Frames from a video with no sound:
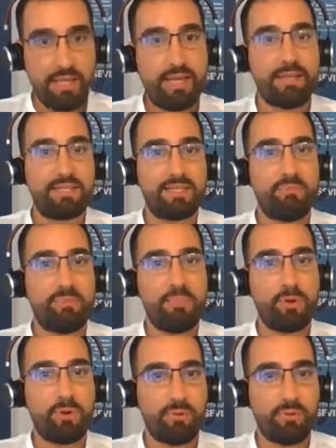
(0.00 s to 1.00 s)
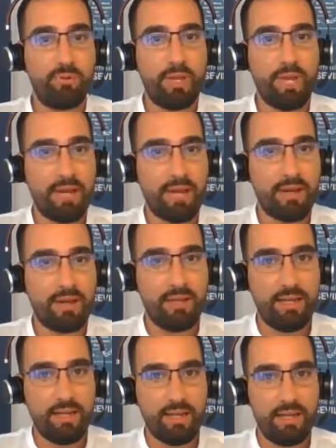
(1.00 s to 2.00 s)
and these 10 people, we are
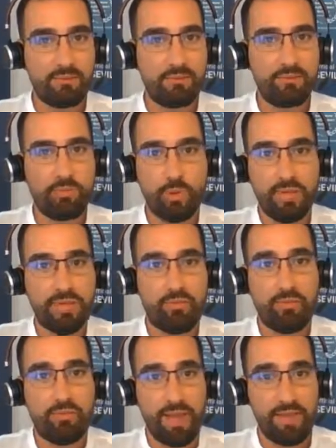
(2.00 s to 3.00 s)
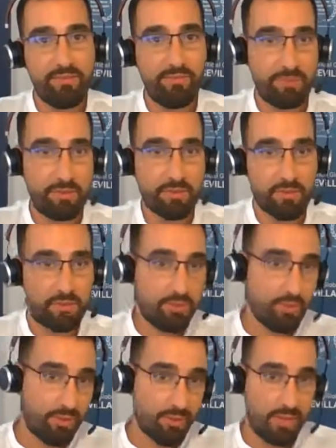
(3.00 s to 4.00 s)
24/5, because
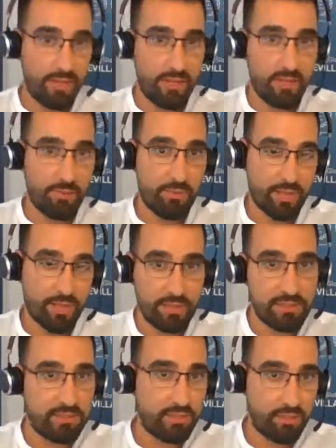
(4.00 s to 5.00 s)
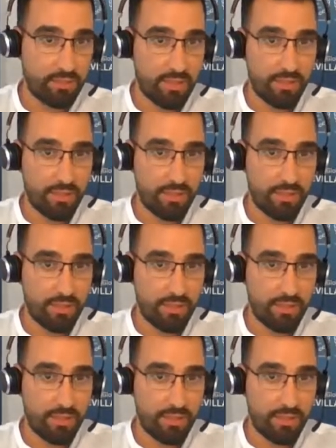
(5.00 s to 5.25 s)
during the weekend is not